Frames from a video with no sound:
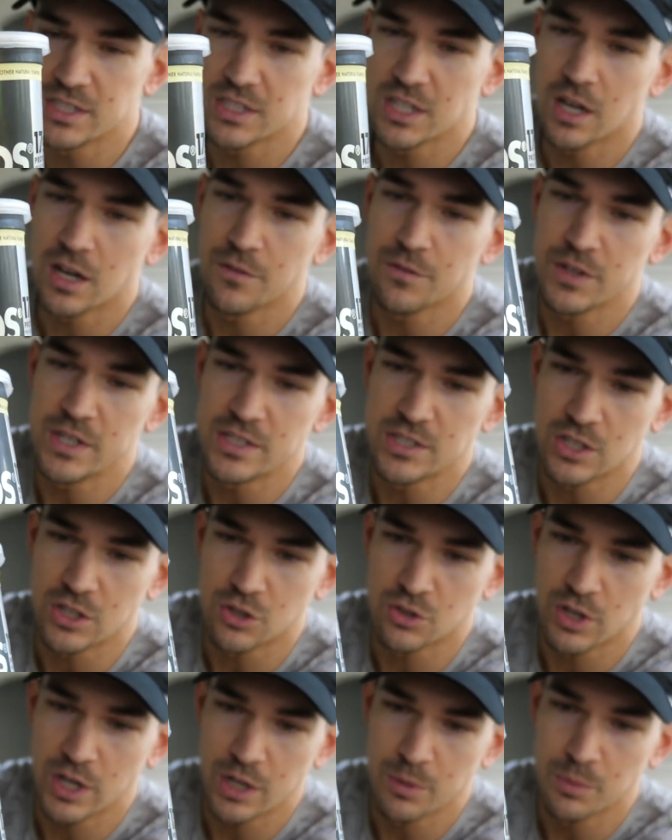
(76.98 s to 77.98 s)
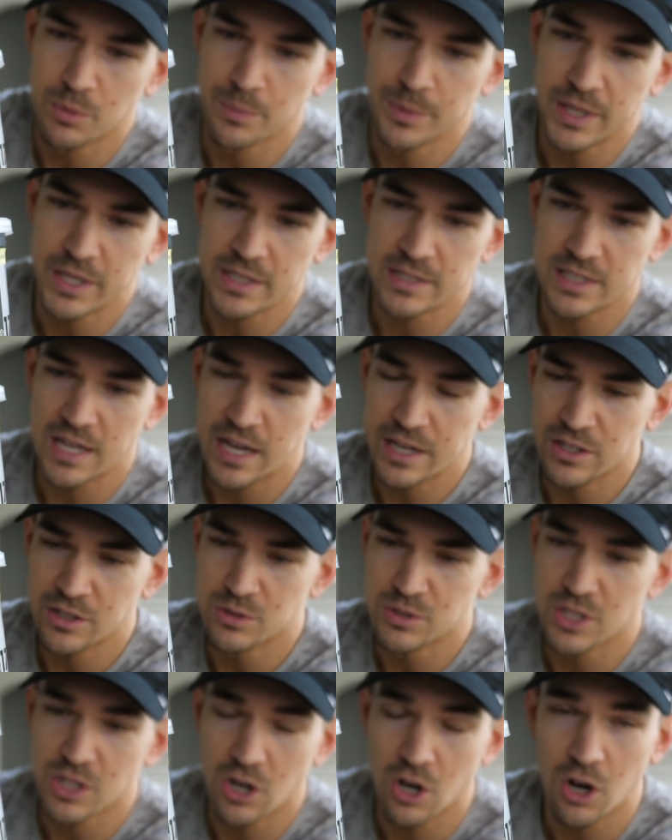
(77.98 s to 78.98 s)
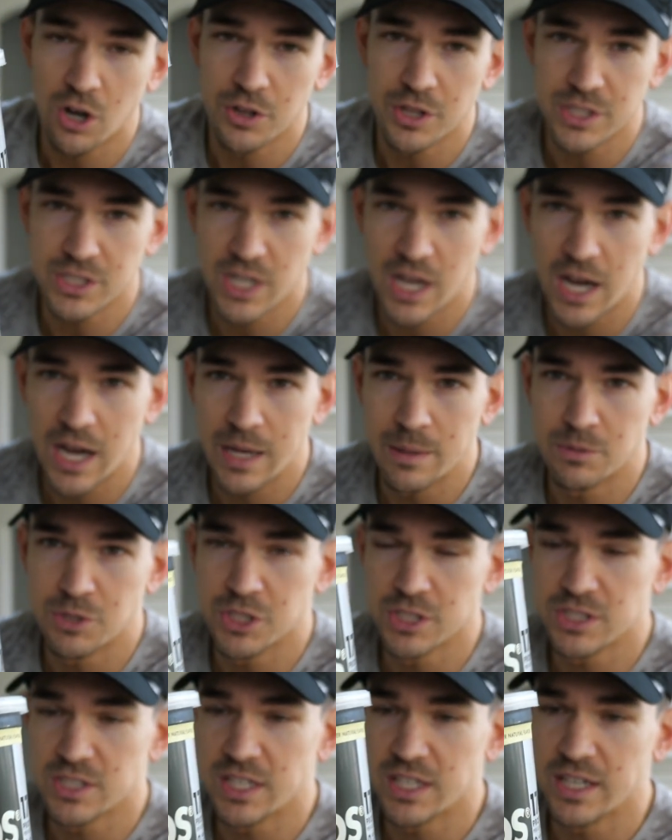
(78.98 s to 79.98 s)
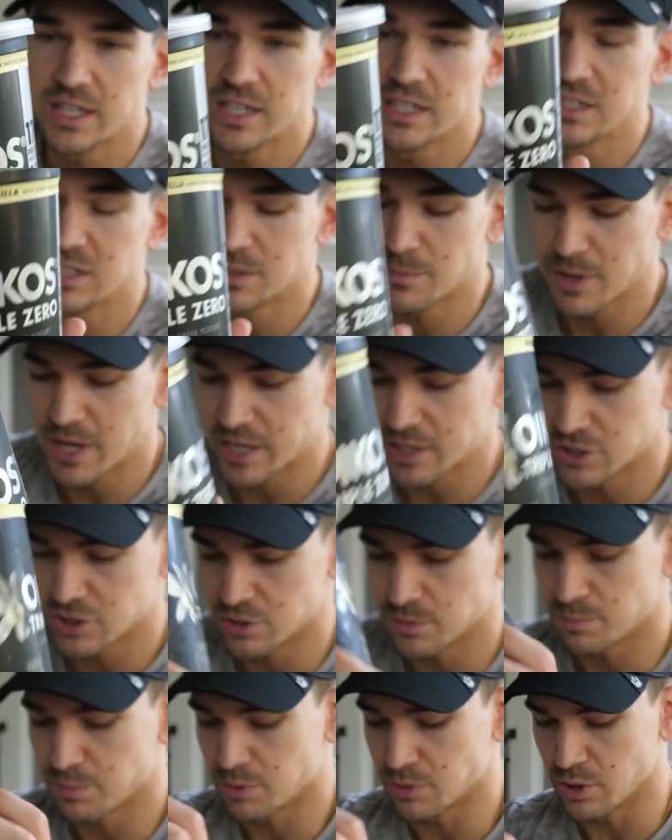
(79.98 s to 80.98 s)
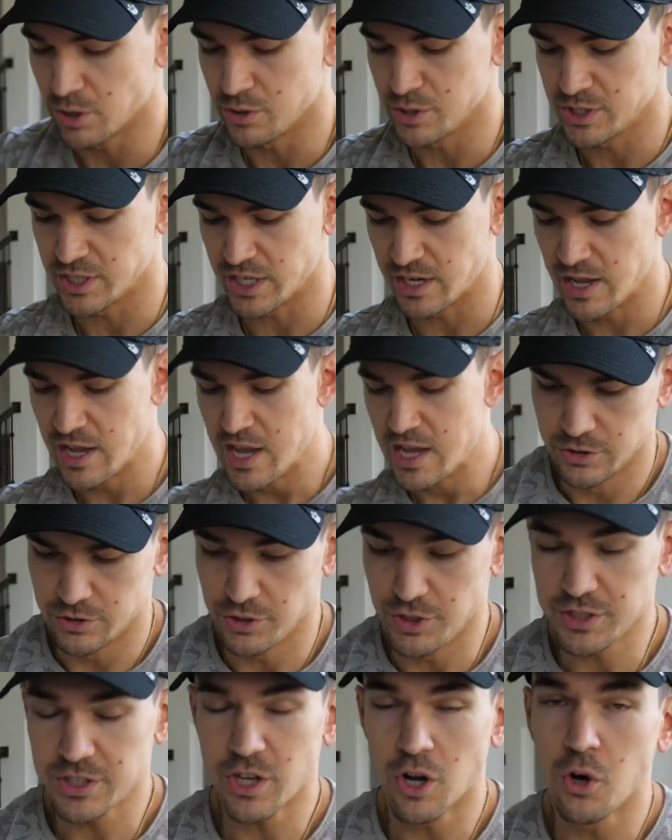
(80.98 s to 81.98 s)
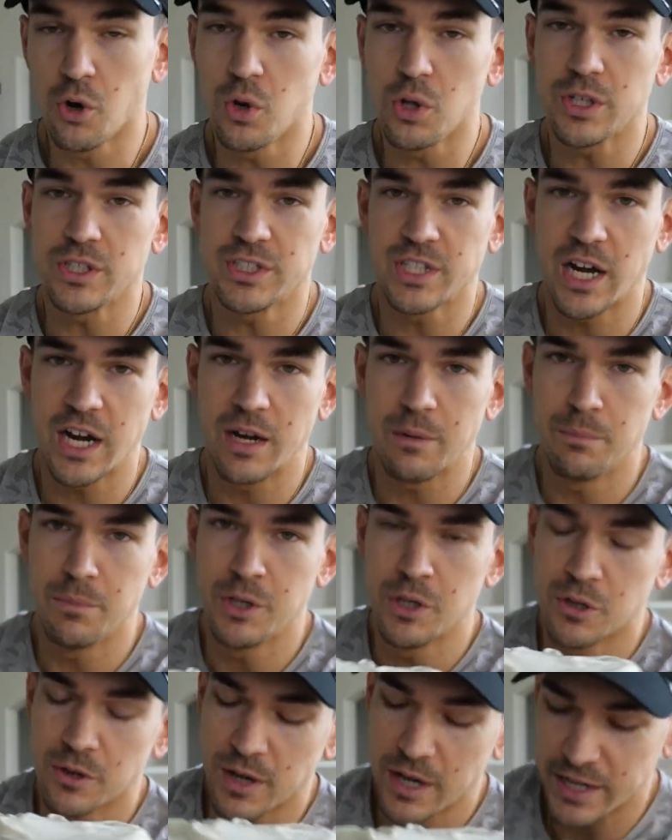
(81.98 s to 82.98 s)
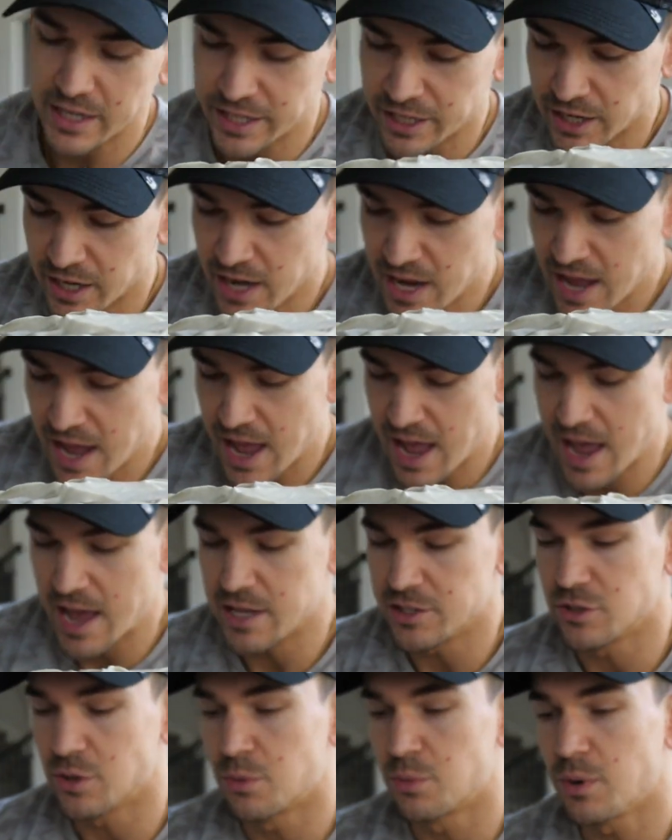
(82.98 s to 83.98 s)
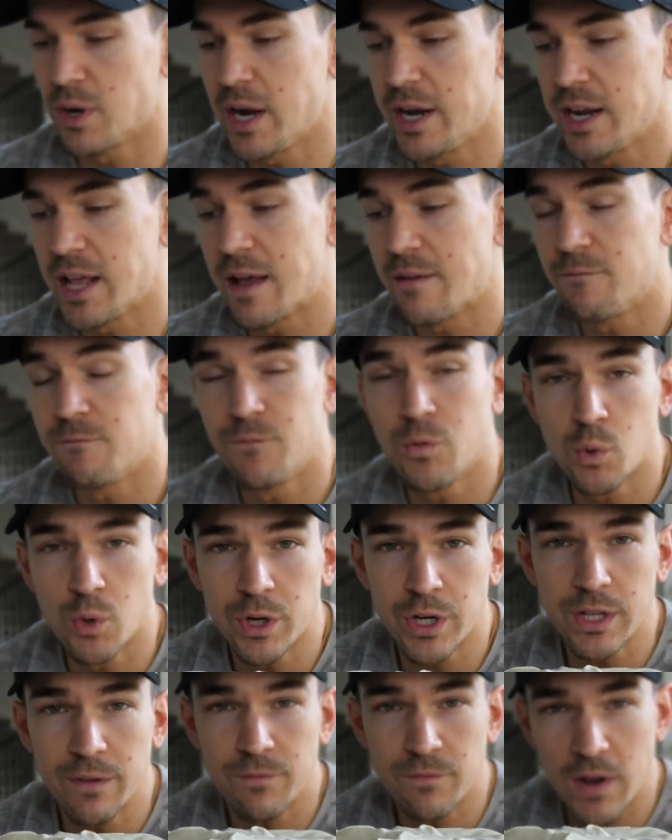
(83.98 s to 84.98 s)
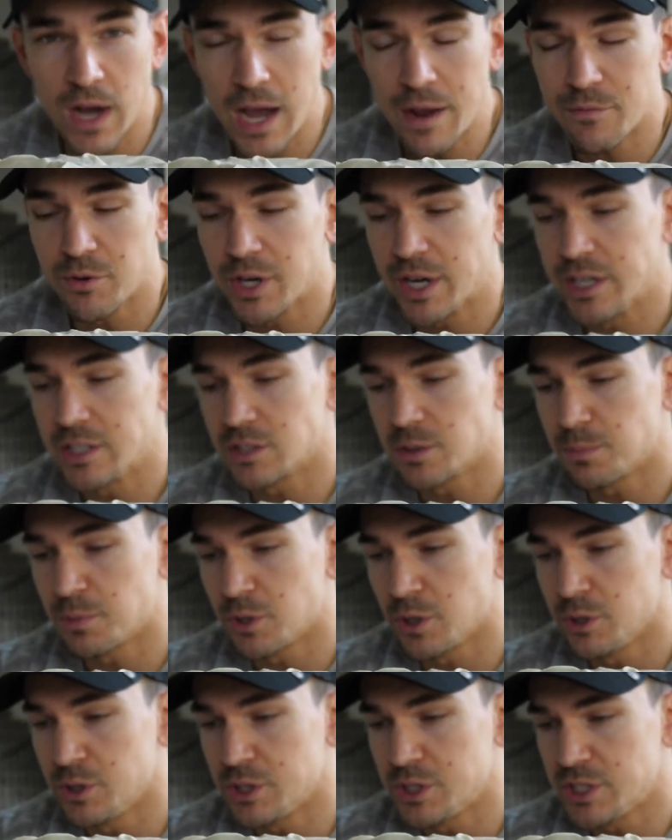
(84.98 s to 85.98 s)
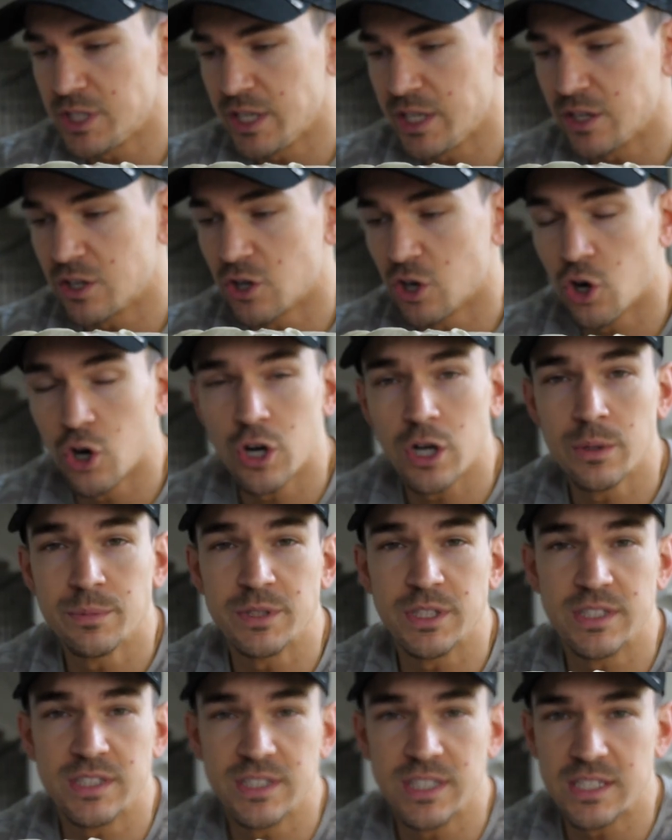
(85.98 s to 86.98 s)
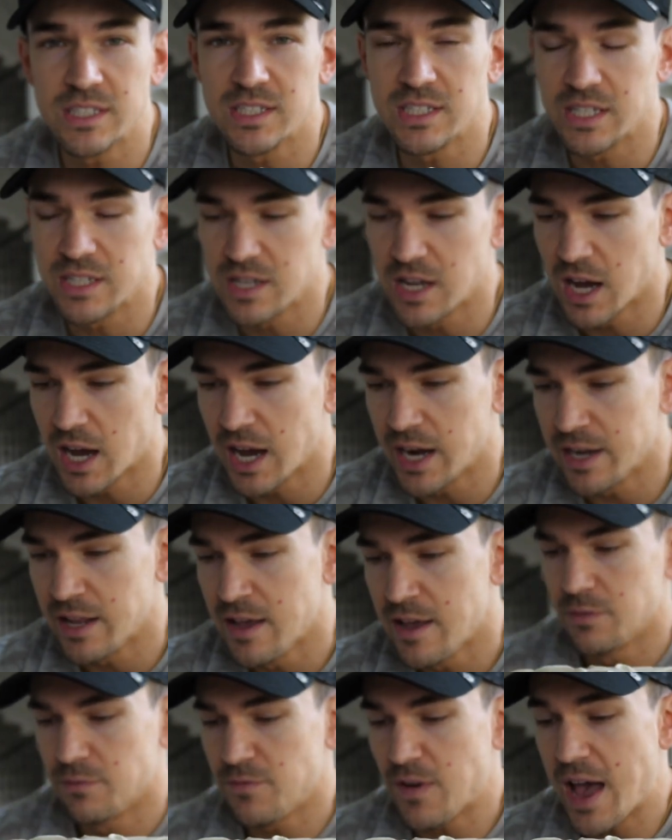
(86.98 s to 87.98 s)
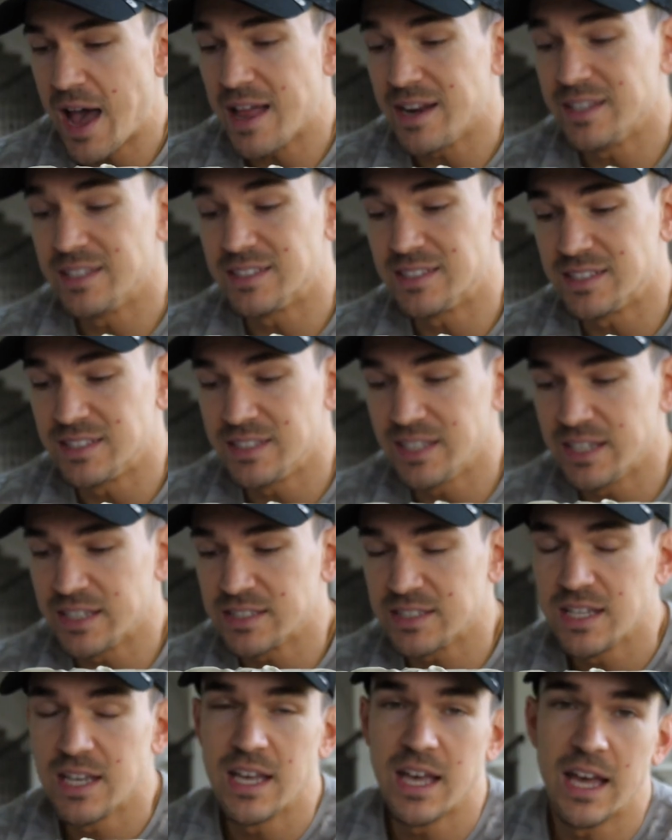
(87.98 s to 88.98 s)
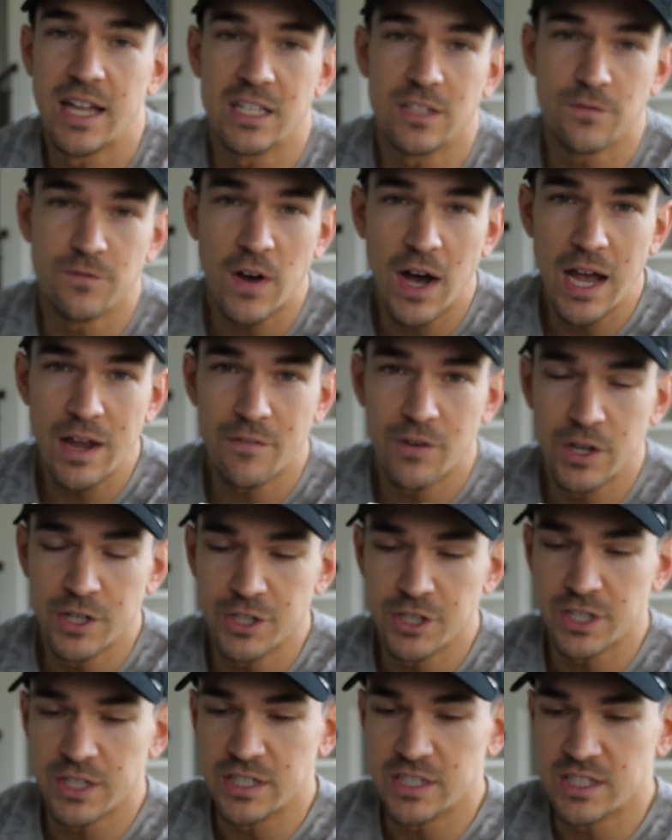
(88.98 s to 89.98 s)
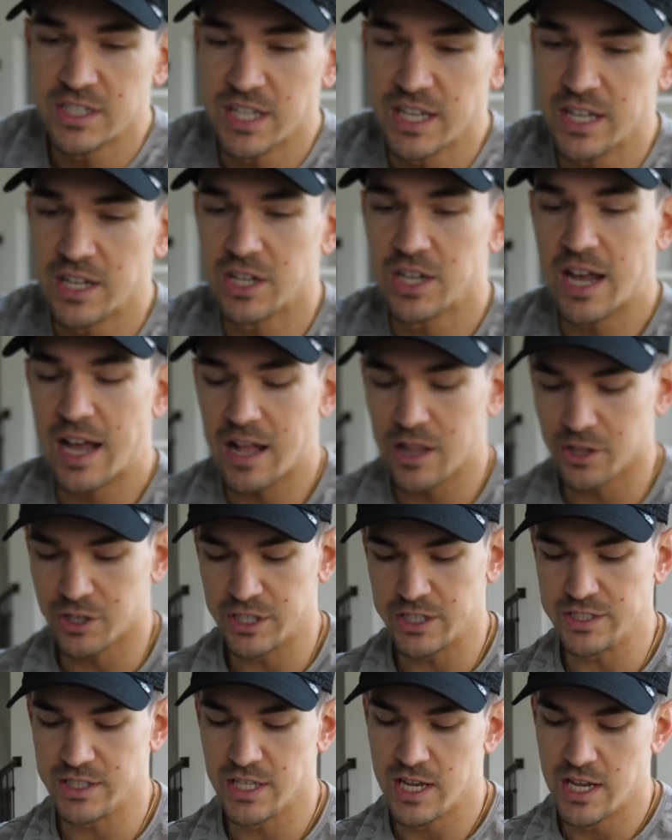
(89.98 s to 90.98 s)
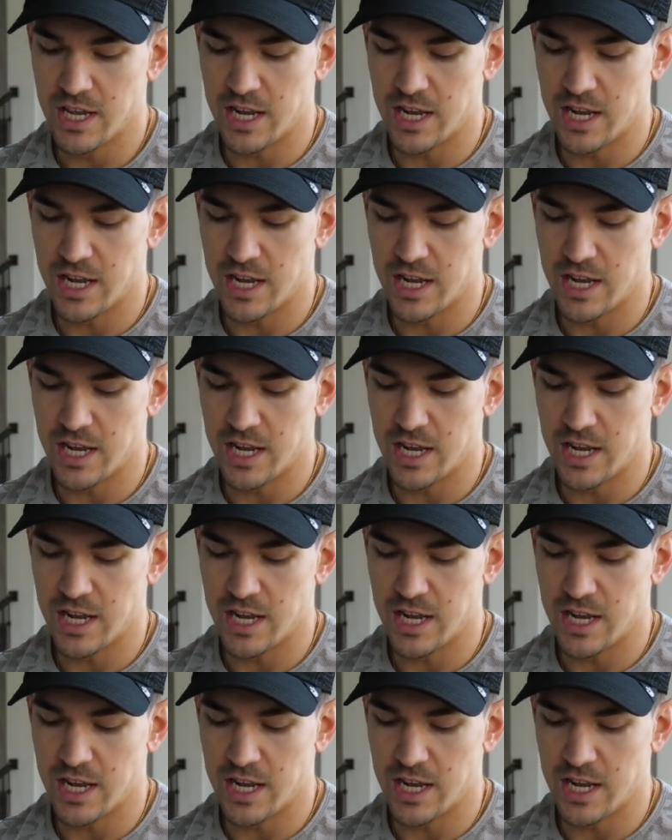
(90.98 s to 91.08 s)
stuff is incredible because I use it all the time just to get in some extra protein. So this whole entire meal right here has right at 45 grams of protein, carbs is 69, fat is six, and it's 510 calories.